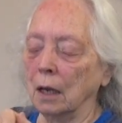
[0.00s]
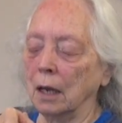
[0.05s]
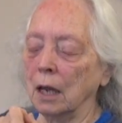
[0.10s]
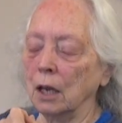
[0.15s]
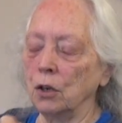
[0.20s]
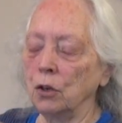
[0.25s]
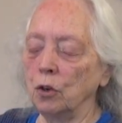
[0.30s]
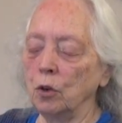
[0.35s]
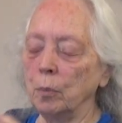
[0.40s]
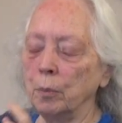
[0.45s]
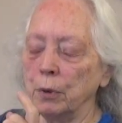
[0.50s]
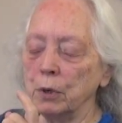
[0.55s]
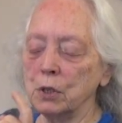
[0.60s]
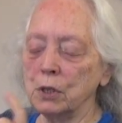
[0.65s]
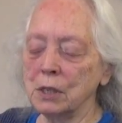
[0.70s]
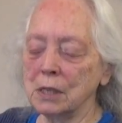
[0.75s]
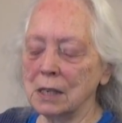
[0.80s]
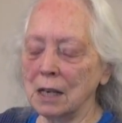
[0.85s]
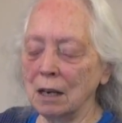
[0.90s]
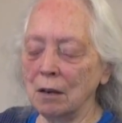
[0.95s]
Can you
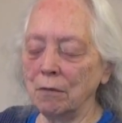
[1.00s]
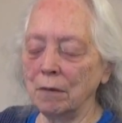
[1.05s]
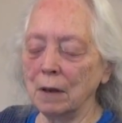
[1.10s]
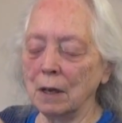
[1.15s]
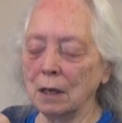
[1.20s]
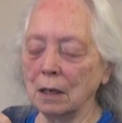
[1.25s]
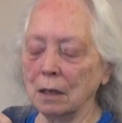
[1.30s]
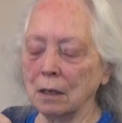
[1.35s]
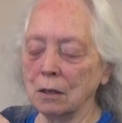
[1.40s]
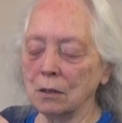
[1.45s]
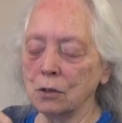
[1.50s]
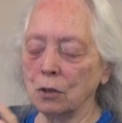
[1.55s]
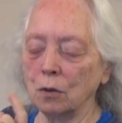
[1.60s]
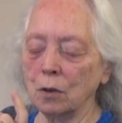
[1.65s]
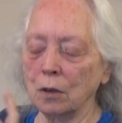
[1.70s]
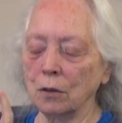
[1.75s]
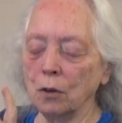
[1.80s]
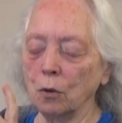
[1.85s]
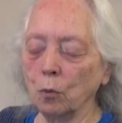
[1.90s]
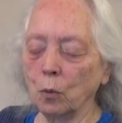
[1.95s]
perceive it so
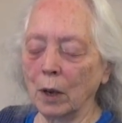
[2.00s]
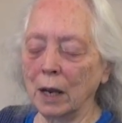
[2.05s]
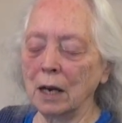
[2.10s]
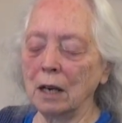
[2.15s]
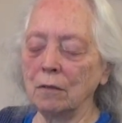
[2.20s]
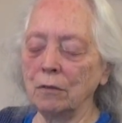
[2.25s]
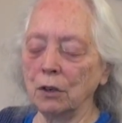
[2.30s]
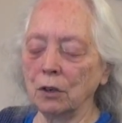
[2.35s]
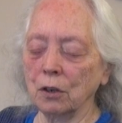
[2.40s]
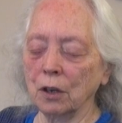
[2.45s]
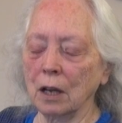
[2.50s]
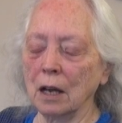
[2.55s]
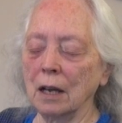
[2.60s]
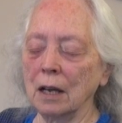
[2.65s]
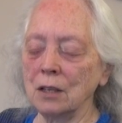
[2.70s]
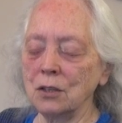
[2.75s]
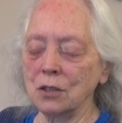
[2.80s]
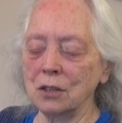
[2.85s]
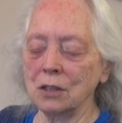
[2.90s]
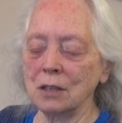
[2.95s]
that the weight of your
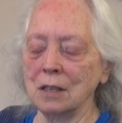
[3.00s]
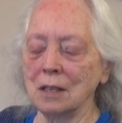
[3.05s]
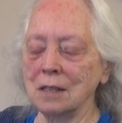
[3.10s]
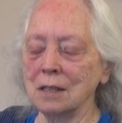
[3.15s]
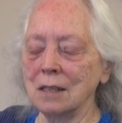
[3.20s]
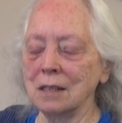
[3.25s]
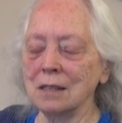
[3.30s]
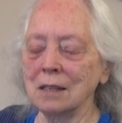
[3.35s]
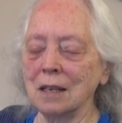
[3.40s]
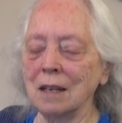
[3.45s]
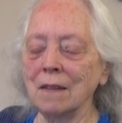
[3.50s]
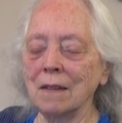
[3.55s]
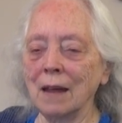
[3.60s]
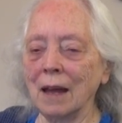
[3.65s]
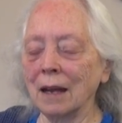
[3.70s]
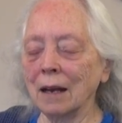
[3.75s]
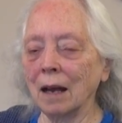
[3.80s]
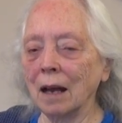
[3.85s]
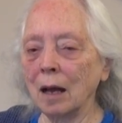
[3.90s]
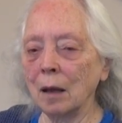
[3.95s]
consciousness is in
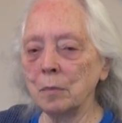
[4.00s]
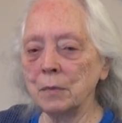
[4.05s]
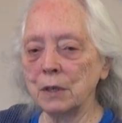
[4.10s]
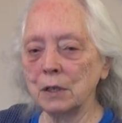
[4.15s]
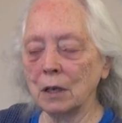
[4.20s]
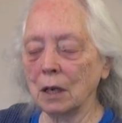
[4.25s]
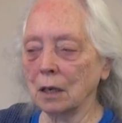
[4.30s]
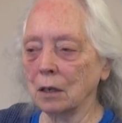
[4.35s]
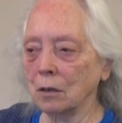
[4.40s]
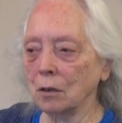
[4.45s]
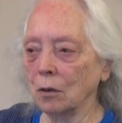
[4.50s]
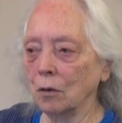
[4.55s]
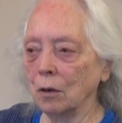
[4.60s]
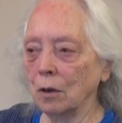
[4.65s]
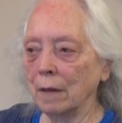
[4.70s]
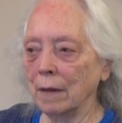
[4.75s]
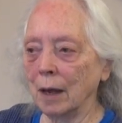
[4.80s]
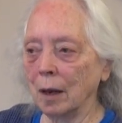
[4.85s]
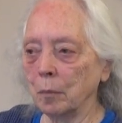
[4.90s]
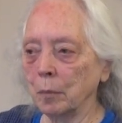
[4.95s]
that object or
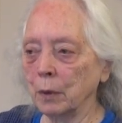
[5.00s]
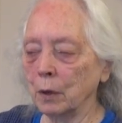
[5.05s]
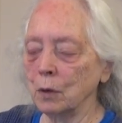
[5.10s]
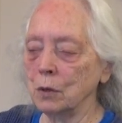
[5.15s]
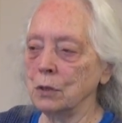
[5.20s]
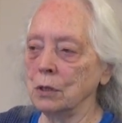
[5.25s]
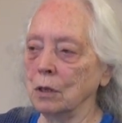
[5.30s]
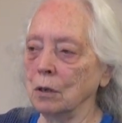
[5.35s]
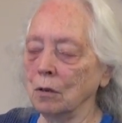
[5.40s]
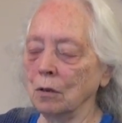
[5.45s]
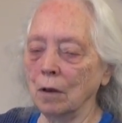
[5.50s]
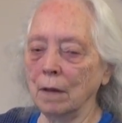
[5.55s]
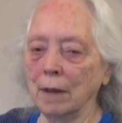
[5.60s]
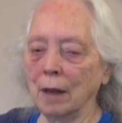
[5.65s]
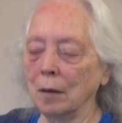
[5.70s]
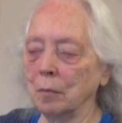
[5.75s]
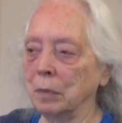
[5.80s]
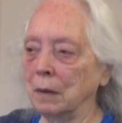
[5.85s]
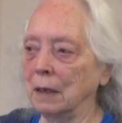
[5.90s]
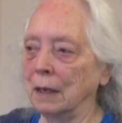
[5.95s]
that person or
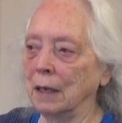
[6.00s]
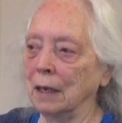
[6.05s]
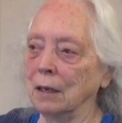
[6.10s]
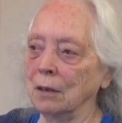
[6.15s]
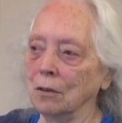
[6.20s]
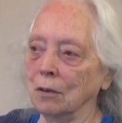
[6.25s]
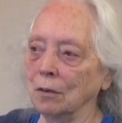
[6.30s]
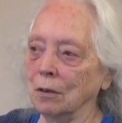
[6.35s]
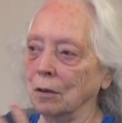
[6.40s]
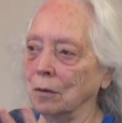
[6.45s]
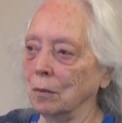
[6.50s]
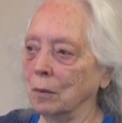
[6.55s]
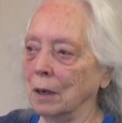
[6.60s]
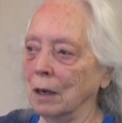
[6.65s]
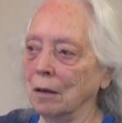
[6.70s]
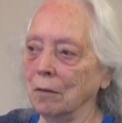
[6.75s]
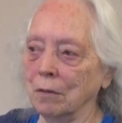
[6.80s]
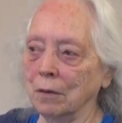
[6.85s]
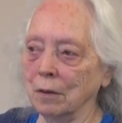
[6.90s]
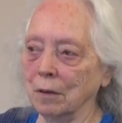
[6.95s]
that plant or
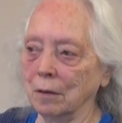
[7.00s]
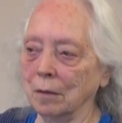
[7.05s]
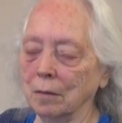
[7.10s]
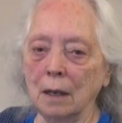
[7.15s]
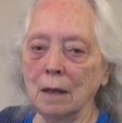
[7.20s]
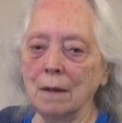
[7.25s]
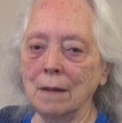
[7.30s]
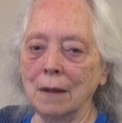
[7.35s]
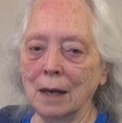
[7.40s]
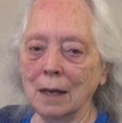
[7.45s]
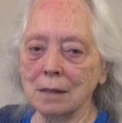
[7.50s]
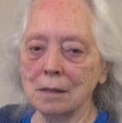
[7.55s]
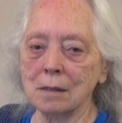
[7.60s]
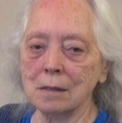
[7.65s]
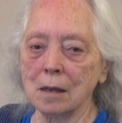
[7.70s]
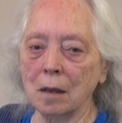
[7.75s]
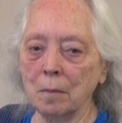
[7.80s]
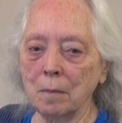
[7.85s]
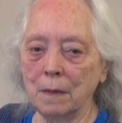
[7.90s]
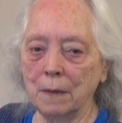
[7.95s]
whatever, in that
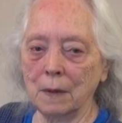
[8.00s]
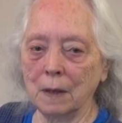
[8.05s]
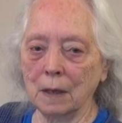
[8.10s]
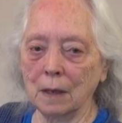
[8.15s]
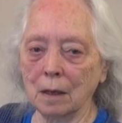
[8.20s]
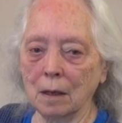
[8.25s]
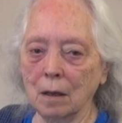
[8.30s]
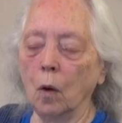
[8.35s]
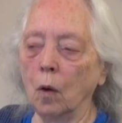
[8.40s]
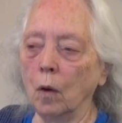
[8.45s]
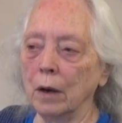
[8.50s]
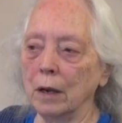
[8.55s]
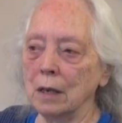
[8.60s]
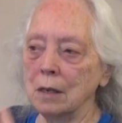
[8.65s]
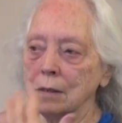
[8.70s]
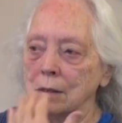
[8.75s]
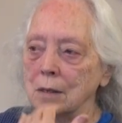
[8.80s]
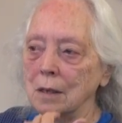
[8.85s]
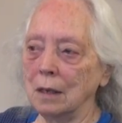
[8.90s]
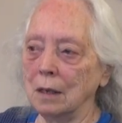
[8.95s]
something? Or
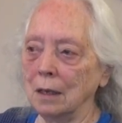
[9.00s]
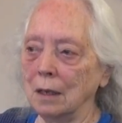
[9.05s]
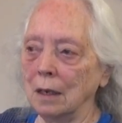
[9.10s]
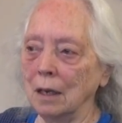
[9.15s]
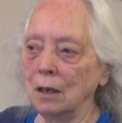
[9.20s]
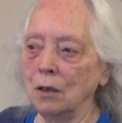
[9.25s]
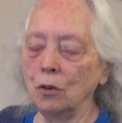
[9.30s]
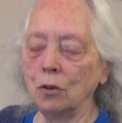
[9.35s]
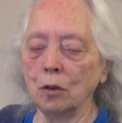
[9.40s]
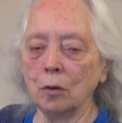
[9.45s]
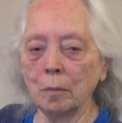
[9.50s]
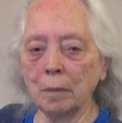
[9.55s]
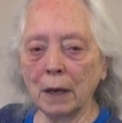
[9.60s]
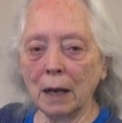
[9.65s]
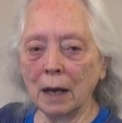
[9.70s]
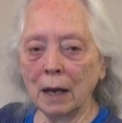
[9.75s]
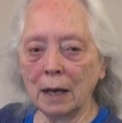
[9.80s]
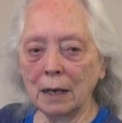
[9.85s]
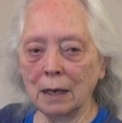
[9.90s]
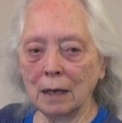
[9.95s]
is it in your
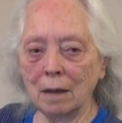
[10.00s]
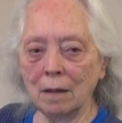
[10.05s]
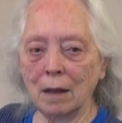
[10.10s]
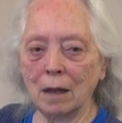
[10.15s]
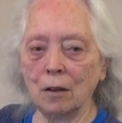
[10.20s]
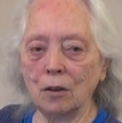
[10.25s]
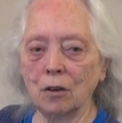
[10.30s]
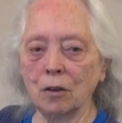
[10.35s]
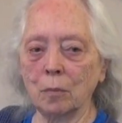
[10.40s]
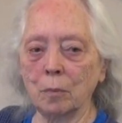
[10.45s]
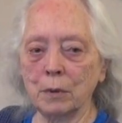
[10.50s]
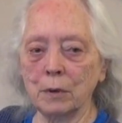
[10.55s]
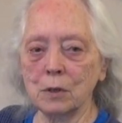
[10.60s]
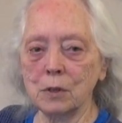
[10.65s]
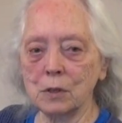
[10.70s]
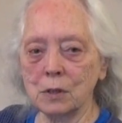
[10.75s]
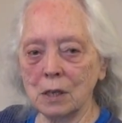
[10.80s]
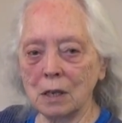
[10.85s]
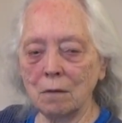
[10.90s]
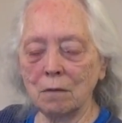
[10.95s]
body that you're
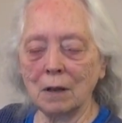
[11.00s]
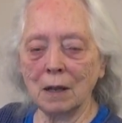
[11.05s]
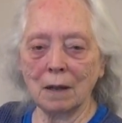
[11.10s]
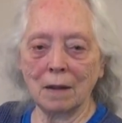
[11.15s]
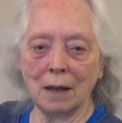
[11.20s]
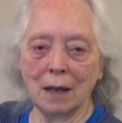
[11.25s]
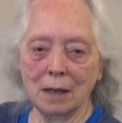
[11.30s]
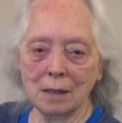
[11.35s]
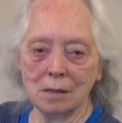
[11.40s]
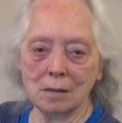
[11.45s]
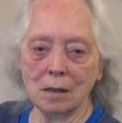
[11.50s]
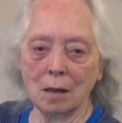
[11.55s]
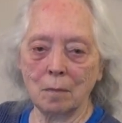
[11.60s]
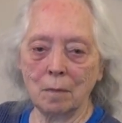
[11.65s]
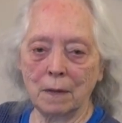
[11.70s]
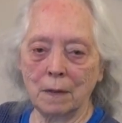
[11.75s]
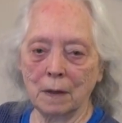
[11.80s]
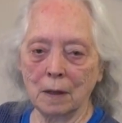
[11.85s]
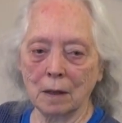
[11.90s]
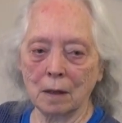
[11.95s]
perceiving that
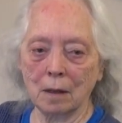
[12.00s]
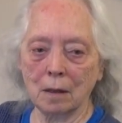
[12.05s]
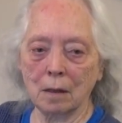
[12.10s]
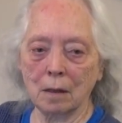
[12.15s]
something?